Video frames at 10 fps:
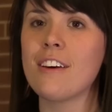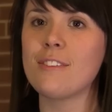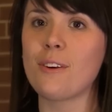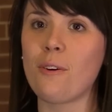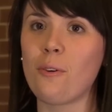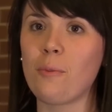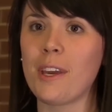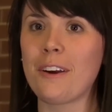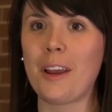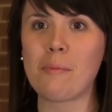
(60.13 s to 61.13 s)
so
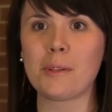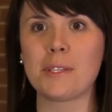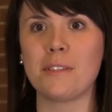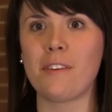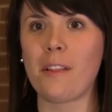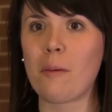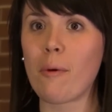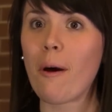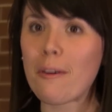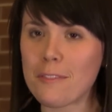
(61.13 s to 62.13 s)
we are able to
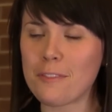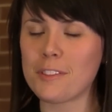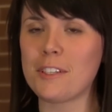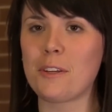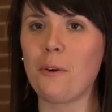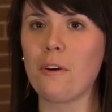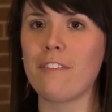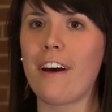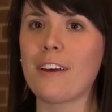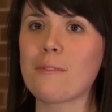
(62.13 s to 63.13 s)
develop all of the Felician core
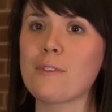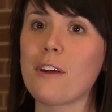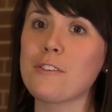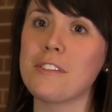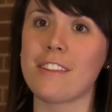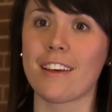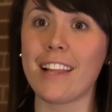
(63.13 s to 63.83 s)
values, not just in the